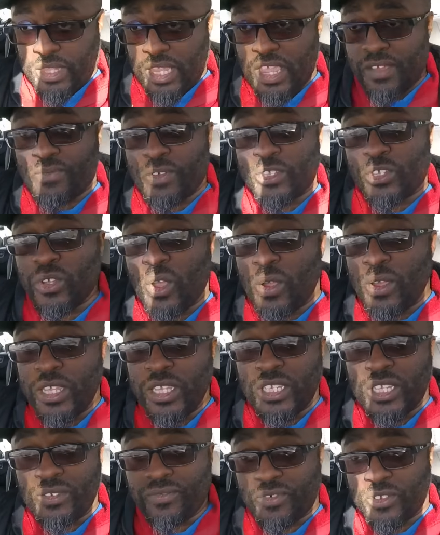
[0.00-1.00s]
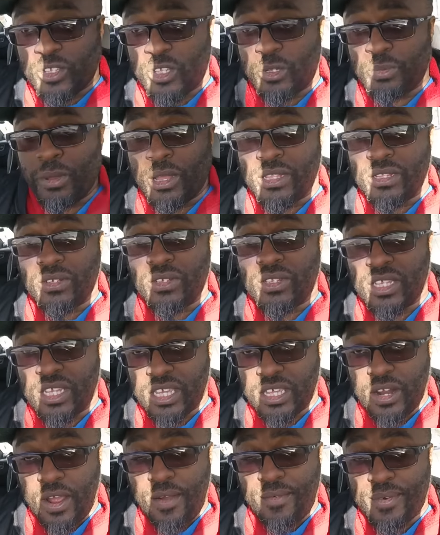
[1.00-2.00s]
If it's so easy for the smugglers to
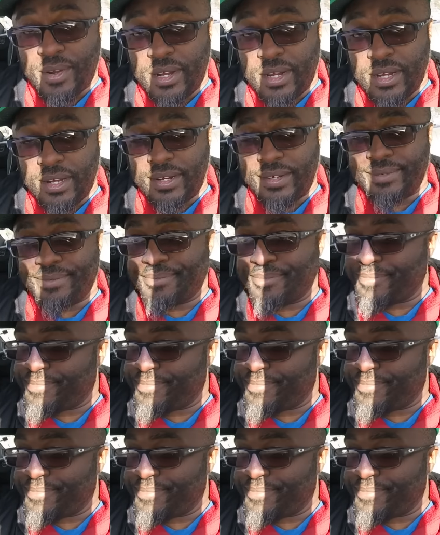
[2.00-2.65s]
get over here.